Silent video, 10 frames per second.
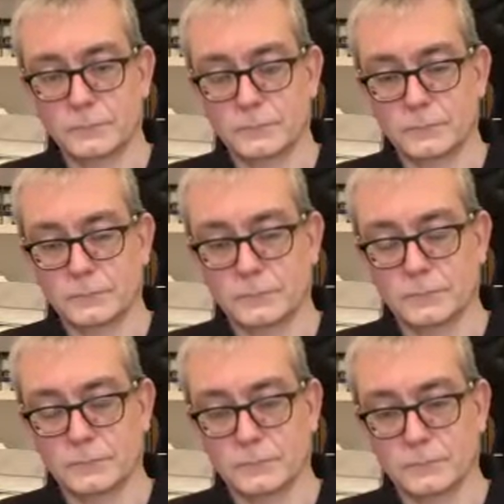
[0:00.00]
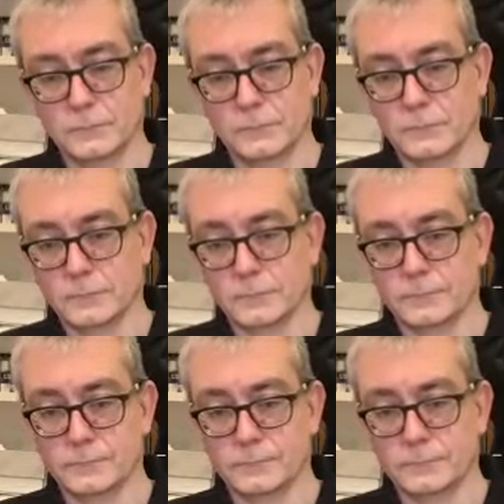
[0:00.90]

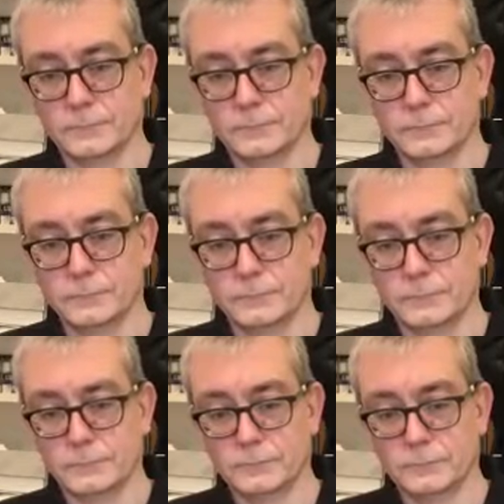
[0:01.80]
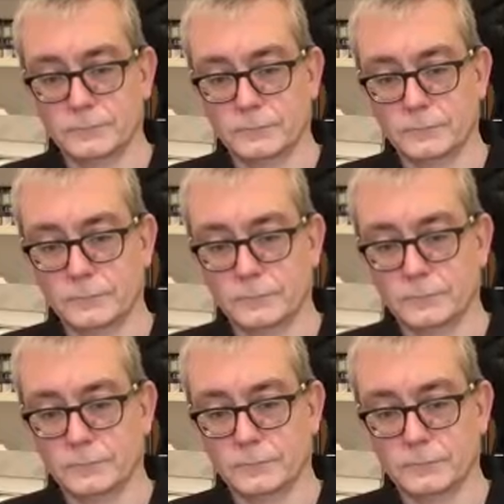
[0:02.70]

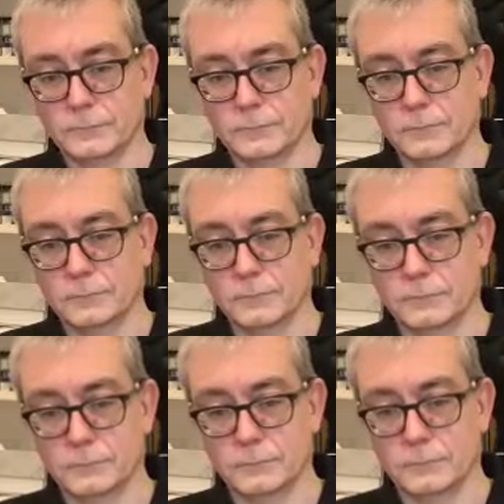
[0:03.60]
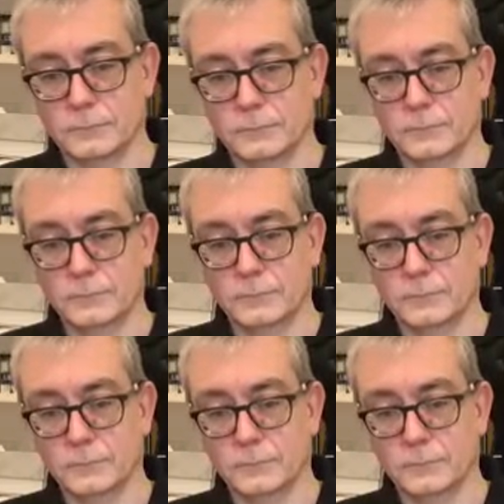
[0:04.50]
The person shown says nothing.